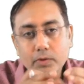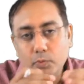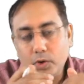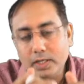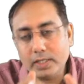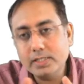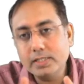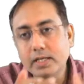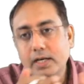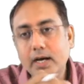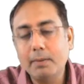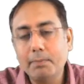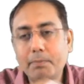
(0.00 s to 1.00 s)
that what is
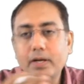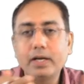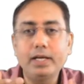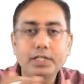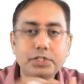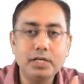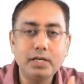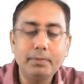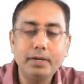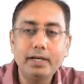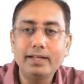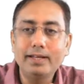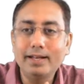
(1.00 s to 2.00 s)
the upper age
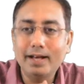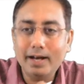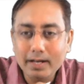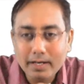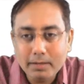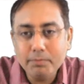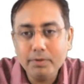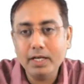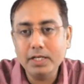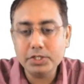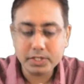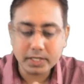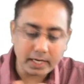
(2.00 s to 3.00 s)
limit in
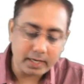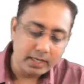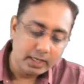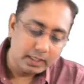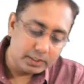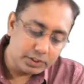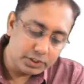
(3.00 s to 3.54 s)
unimmunized child,